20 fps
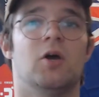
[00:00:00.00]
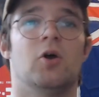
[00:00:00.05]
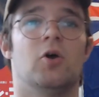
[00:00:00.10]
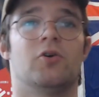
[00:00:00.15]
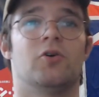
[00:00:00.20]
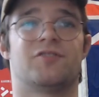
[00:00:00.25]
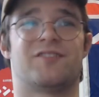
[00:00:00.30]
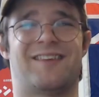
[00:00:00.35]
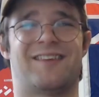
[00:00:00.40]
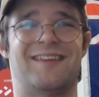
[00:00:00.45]

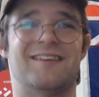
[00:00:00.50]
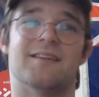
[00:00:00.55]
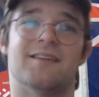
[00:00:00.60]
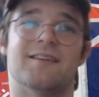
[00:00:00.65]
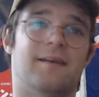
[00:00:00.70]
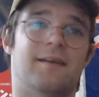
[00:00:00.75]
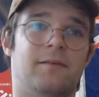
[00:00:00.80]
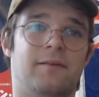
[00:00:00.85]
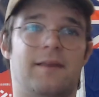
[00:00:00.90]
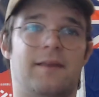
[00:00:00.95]
So
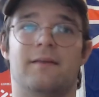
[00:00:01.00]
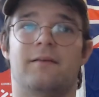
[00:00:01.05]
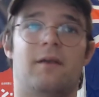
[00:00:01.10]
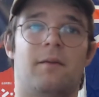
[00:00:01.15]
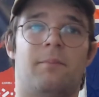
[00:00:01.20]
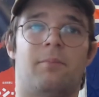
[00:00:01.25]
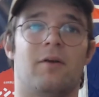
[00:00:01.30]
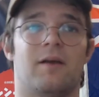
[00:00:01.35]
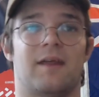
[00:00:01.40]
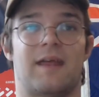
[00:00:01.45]

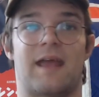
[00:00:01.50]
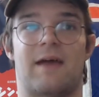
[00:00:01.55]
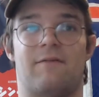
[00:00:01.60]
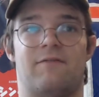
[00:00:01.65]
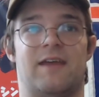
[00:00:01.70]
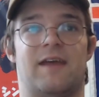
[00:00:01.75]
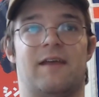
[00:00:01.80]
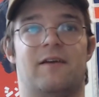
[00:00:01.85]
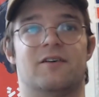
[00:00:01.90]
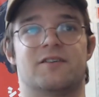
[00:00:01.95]
they're pretty
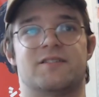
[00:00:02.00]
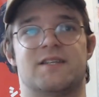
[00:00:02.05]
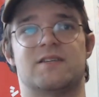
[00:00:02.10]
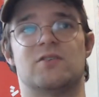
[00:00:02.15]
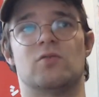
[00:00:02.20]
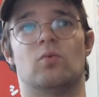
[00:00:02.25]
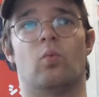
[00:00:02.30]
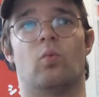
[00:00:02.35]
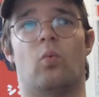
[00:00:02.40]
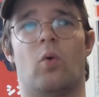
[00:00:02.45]
heavy hitters. They
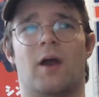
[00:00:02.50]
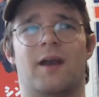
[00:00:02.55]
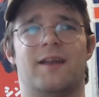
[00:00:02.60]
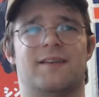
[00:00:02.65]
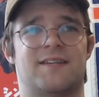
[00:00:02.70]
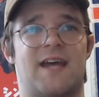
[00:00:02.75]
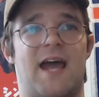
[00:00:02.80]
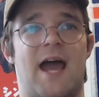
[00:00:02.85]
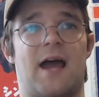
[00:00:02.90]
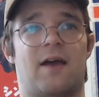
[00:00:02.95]
do one
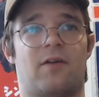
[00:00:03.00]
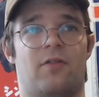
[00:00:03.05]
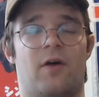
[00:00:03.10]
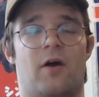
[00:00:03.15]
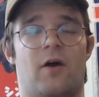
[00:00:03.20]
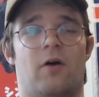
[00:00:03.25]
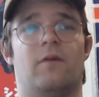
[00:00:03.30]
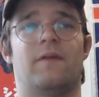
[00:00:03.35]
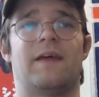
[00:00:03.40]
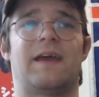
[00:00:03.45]
attack,
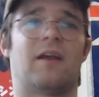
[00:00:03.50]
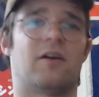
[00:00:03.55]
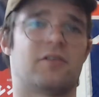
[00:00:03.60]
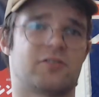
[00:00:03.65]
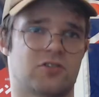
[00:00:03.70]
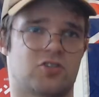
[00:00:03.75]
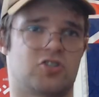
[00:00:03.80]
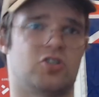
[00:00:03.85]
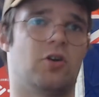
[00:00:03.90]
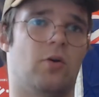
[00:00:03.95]
though. They can
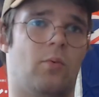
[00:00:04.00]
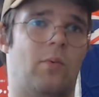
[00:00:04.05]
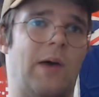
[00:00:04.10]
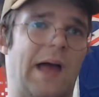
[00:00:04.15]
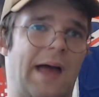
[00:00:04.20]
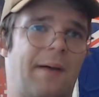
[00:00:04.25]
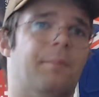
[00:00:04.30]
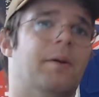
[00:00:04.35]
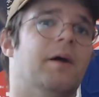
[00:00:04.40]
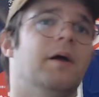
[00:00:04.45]
also shoot a
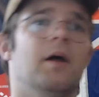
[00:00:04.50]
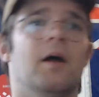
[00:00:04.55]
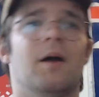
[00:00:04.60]
web.